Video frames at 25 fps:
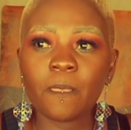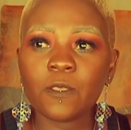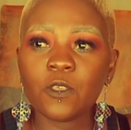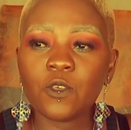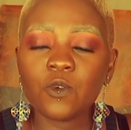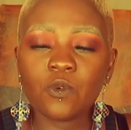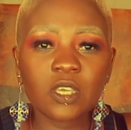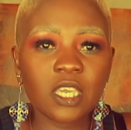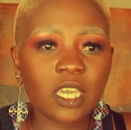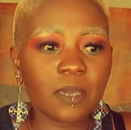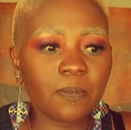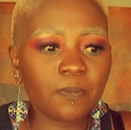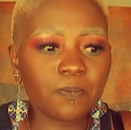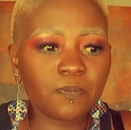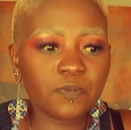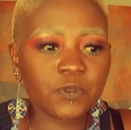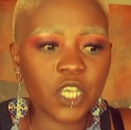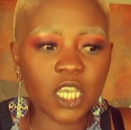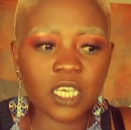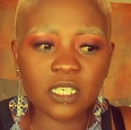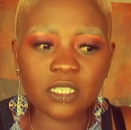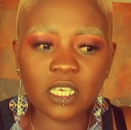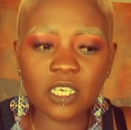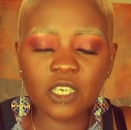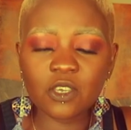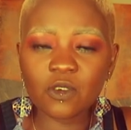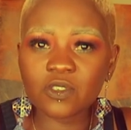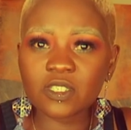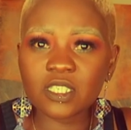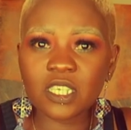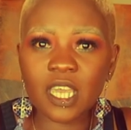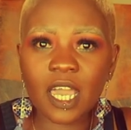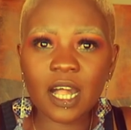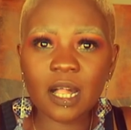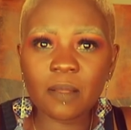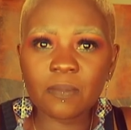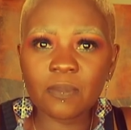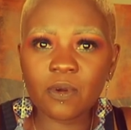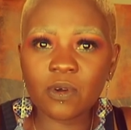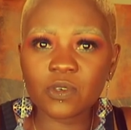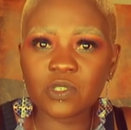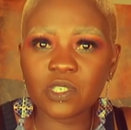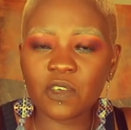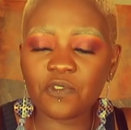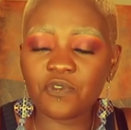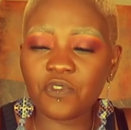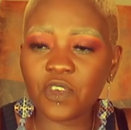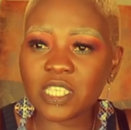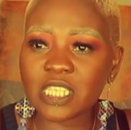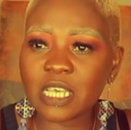You keep chasing your tail because
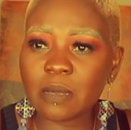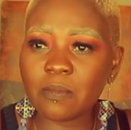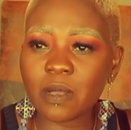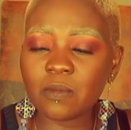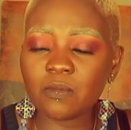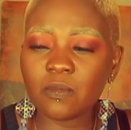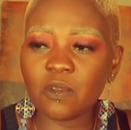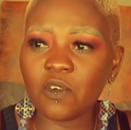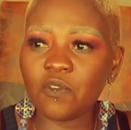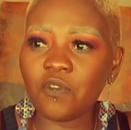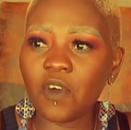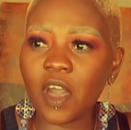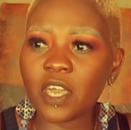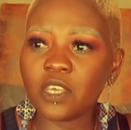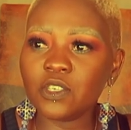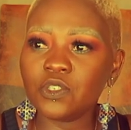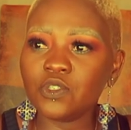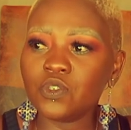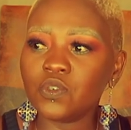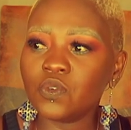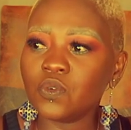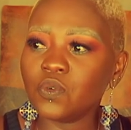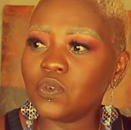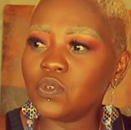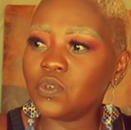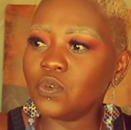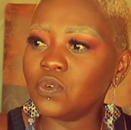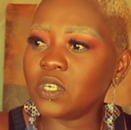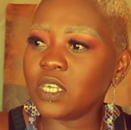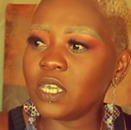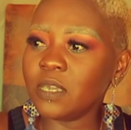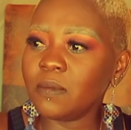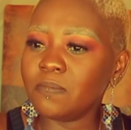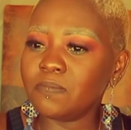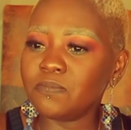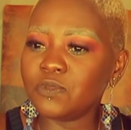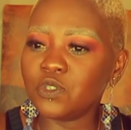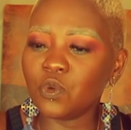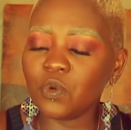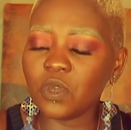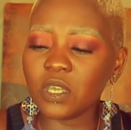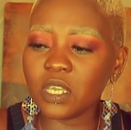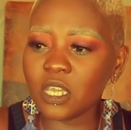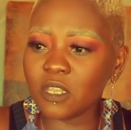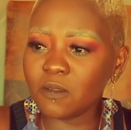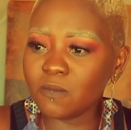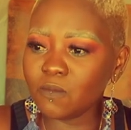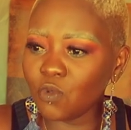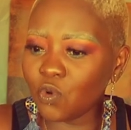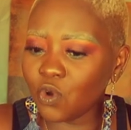you're afraid someone will find you. You keep doing
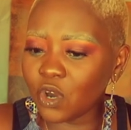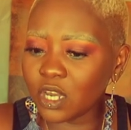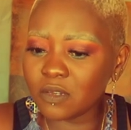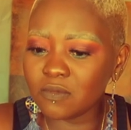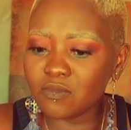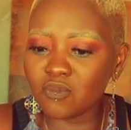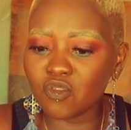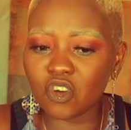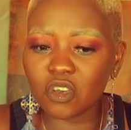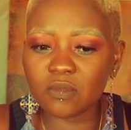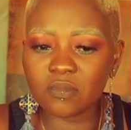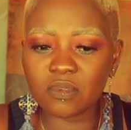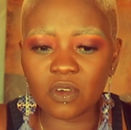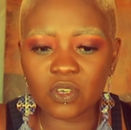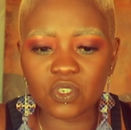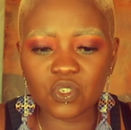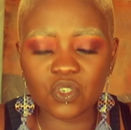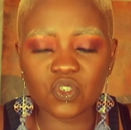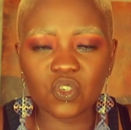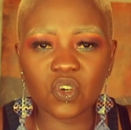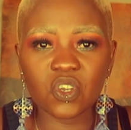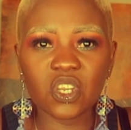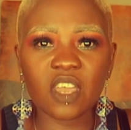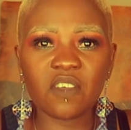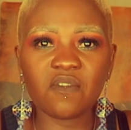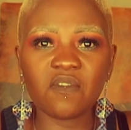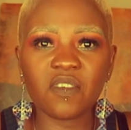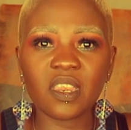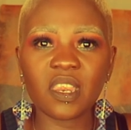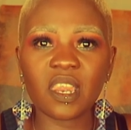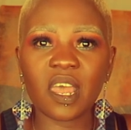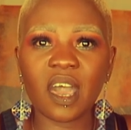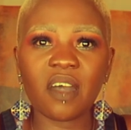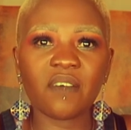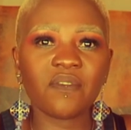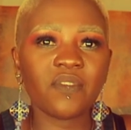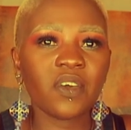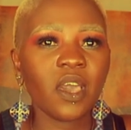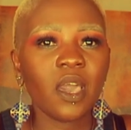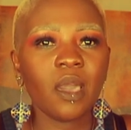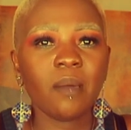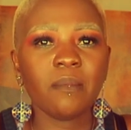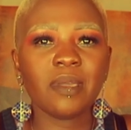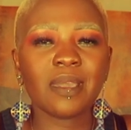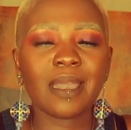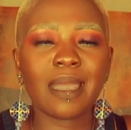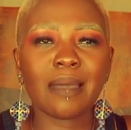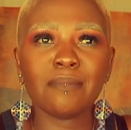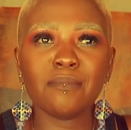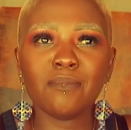it more and more because you don't have enough.
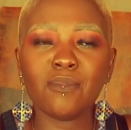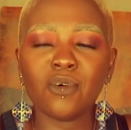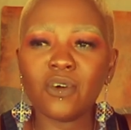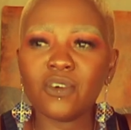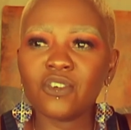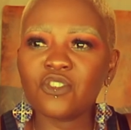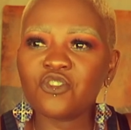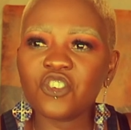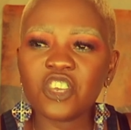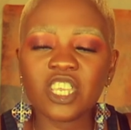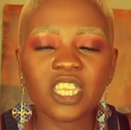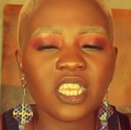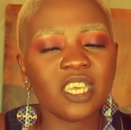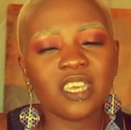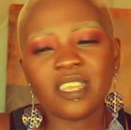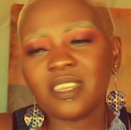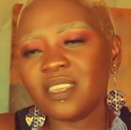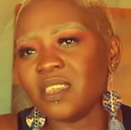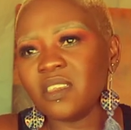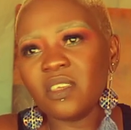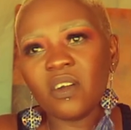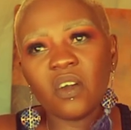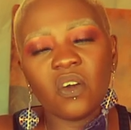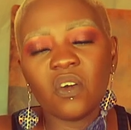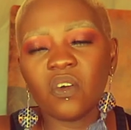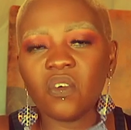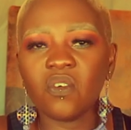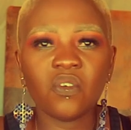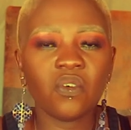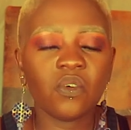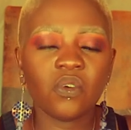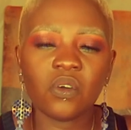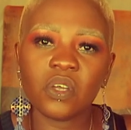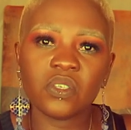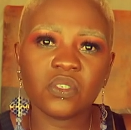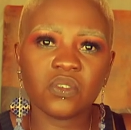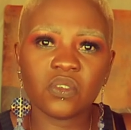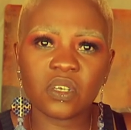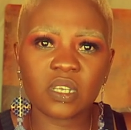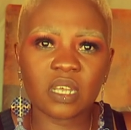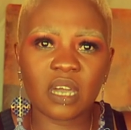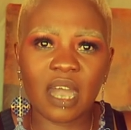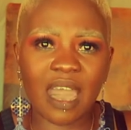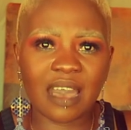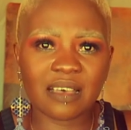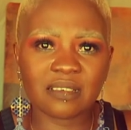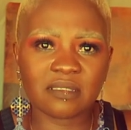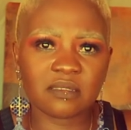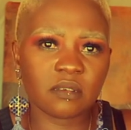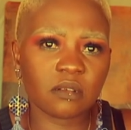Become more greedy. No, it's not a
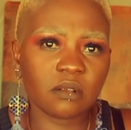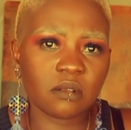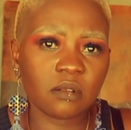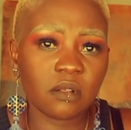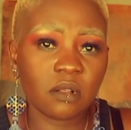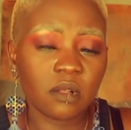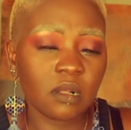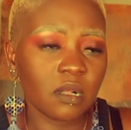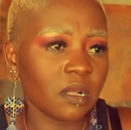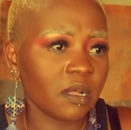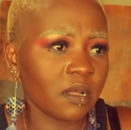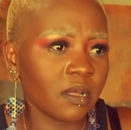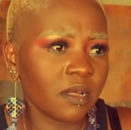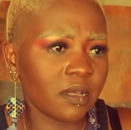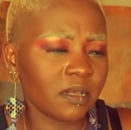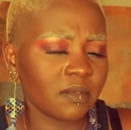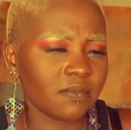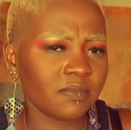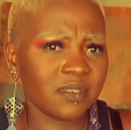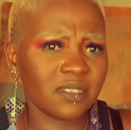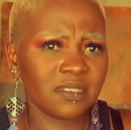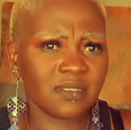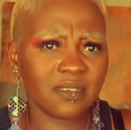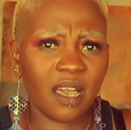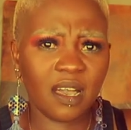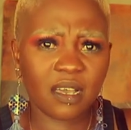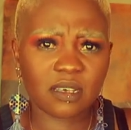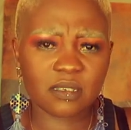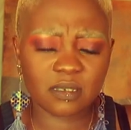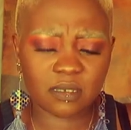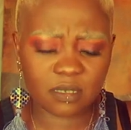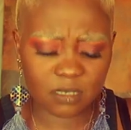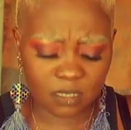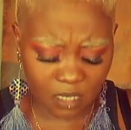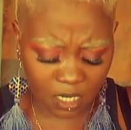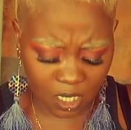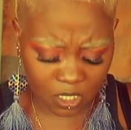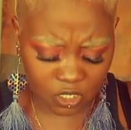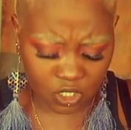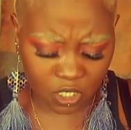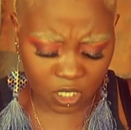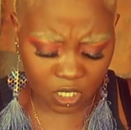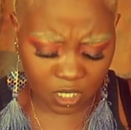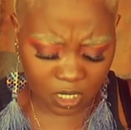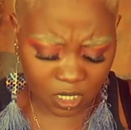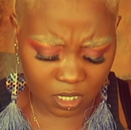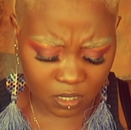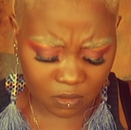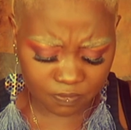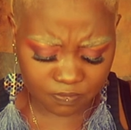hassle. It sucks,
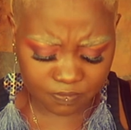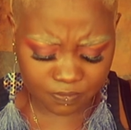actually.